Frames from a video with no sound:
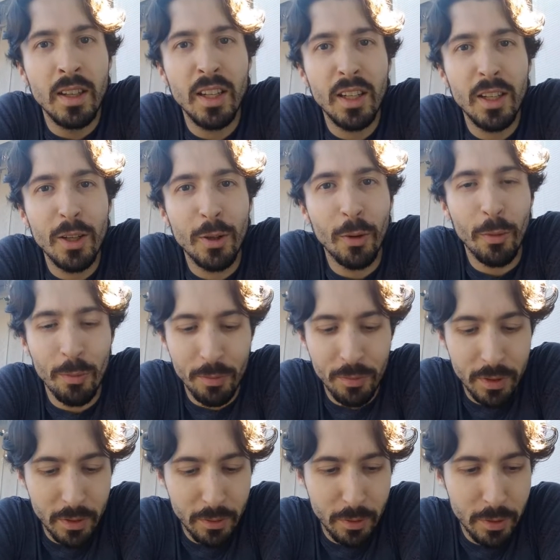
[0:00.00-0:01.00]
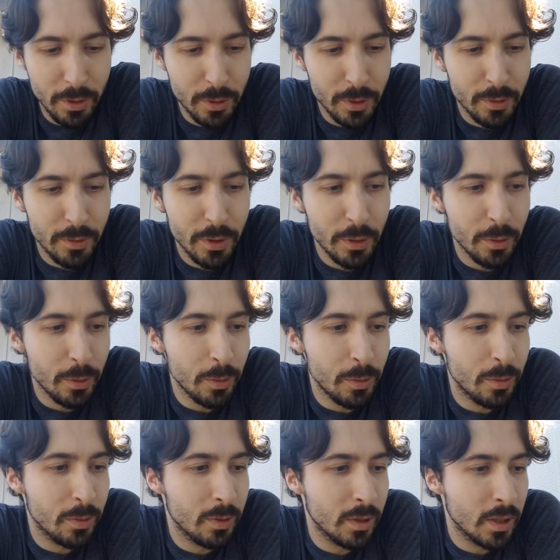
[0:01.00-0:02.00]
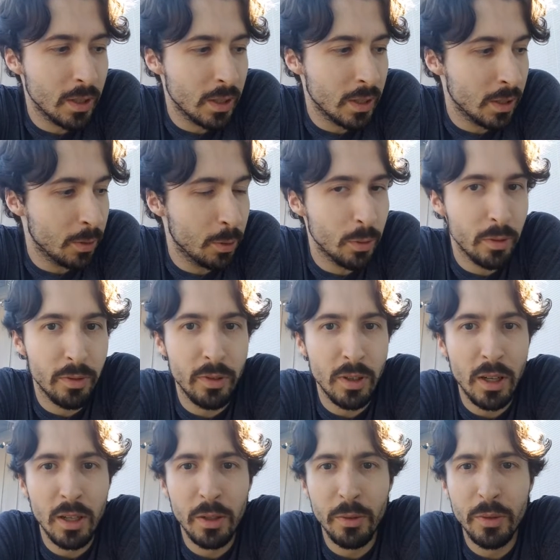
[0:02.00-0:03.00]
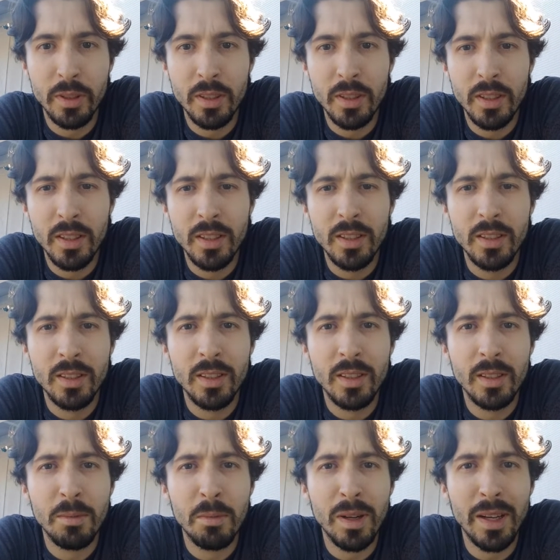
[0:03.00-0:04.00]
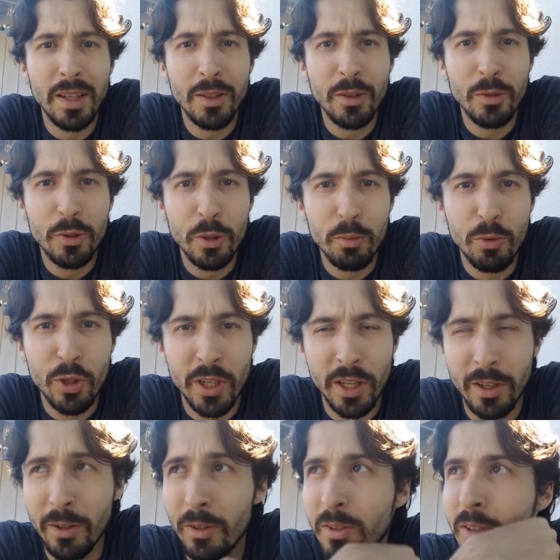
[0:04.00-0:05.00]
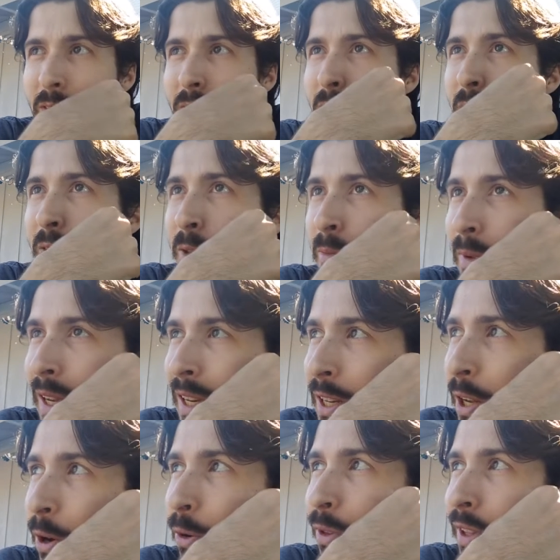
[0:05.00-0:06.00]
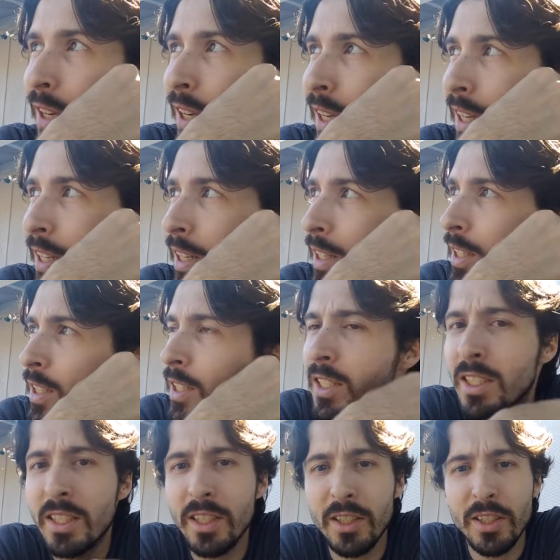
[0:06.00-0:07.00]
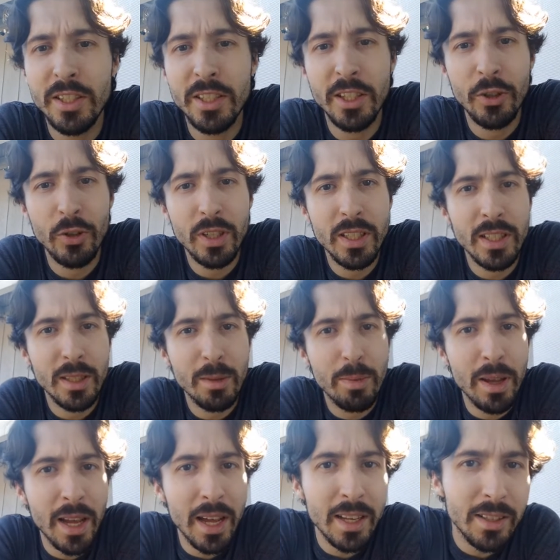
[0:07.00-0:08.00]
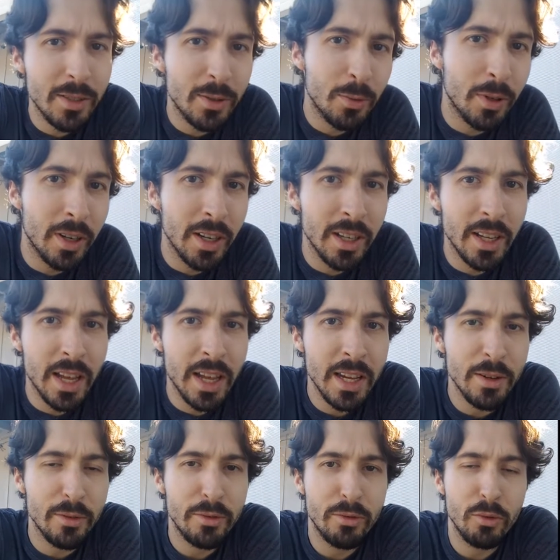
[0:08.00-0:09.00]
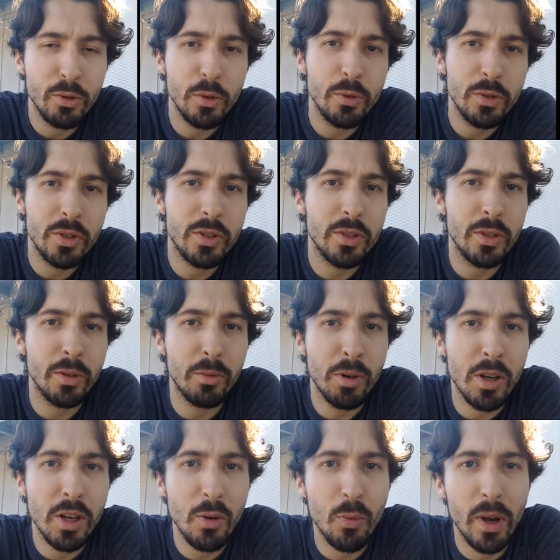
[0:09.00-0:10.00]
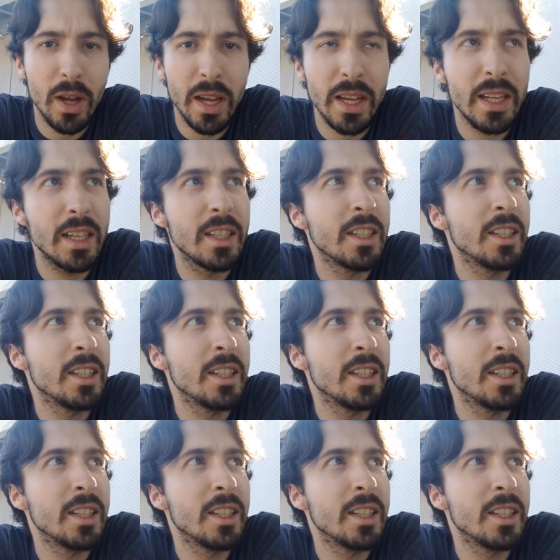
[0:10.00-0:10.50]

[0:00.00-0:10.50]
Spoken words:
Hello. For those of you who have followed my YouTube channel, you may know that I did a series in the past where I ate fruits the wrong way,